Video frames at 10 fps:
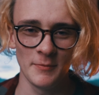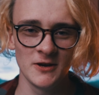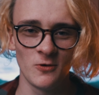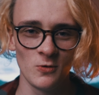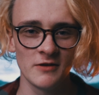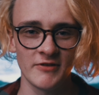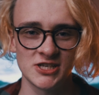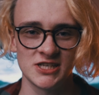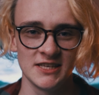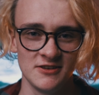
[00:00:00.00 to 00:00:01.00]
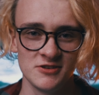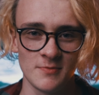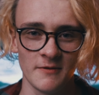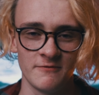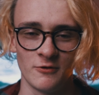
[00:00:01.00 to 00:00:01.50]
I mean, all I've actually used
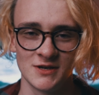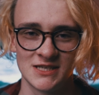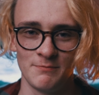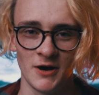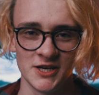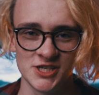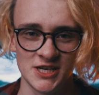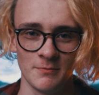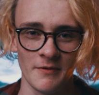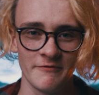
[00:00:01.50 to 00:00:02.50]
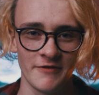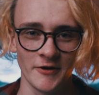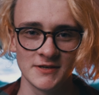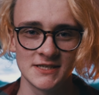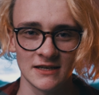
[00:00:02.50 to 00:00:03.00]
mine for is to punch in when
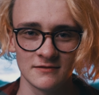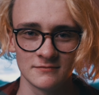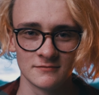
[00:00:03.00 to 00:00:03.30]
focusing.